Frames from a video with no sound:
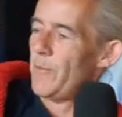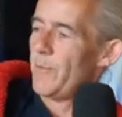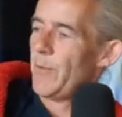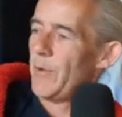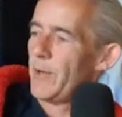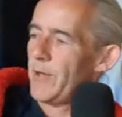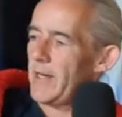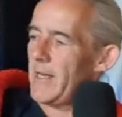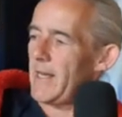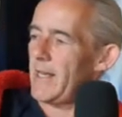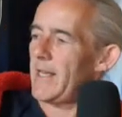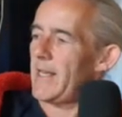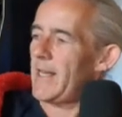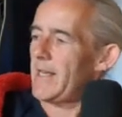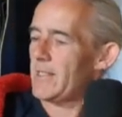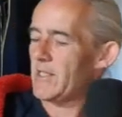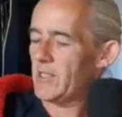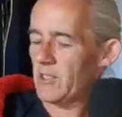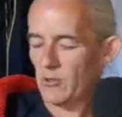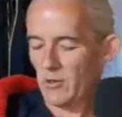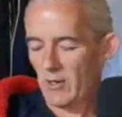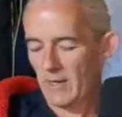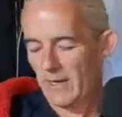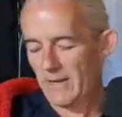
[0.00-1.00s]
But
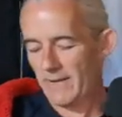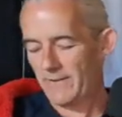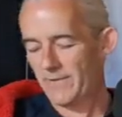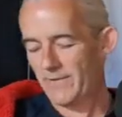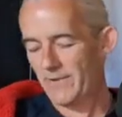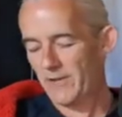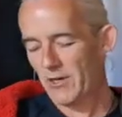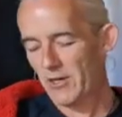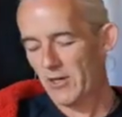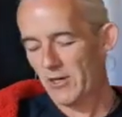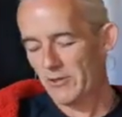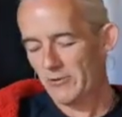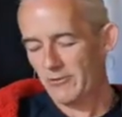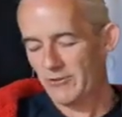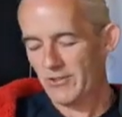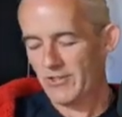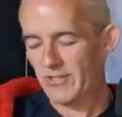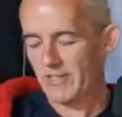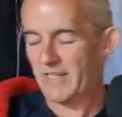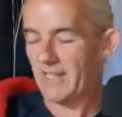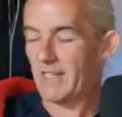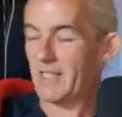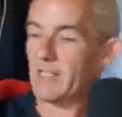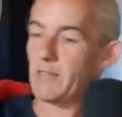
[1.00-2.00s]
so I have
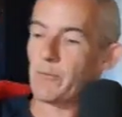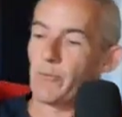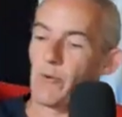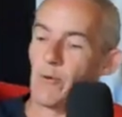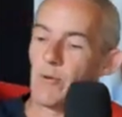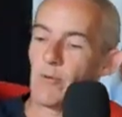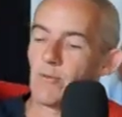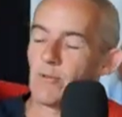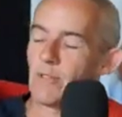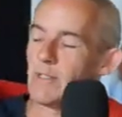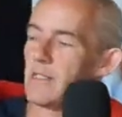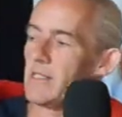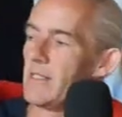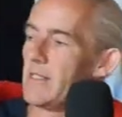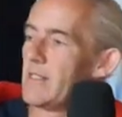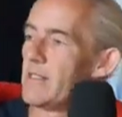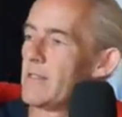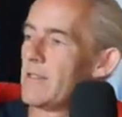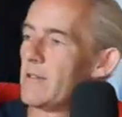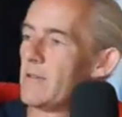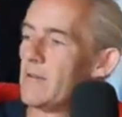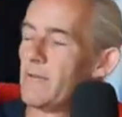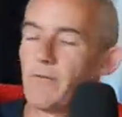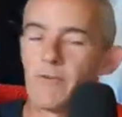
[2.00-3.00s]
inherited, I suppose,
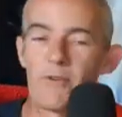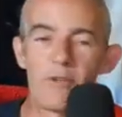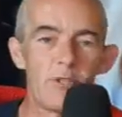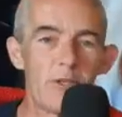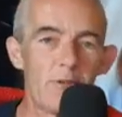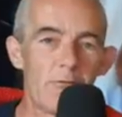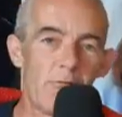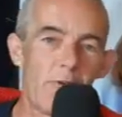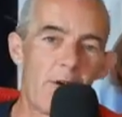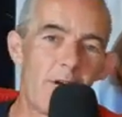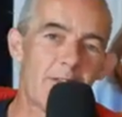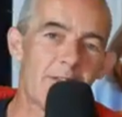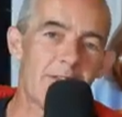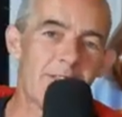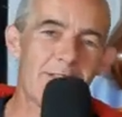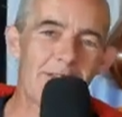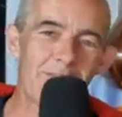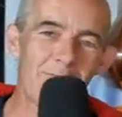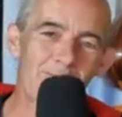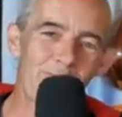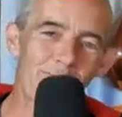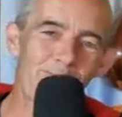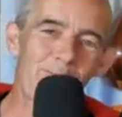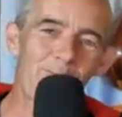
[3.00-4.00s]
these 2 fishing
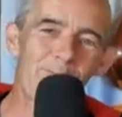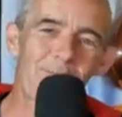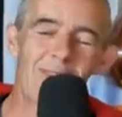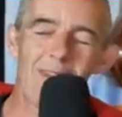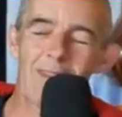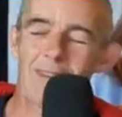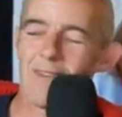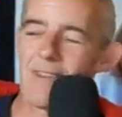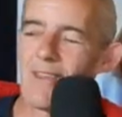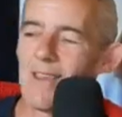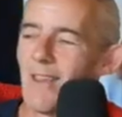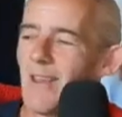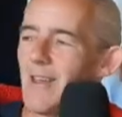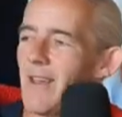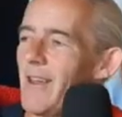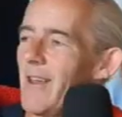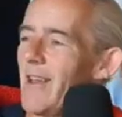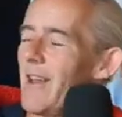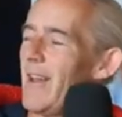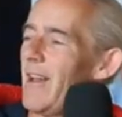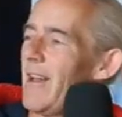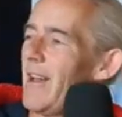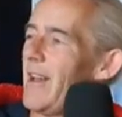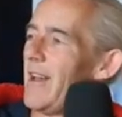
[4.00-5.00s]
rods.
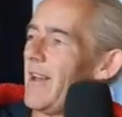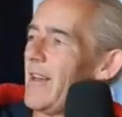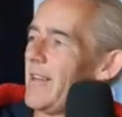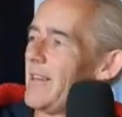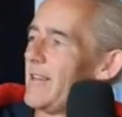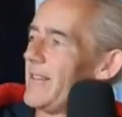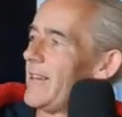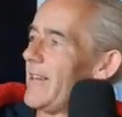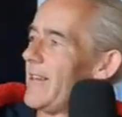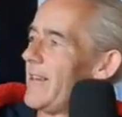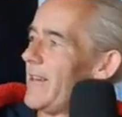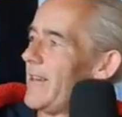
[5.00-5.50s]
And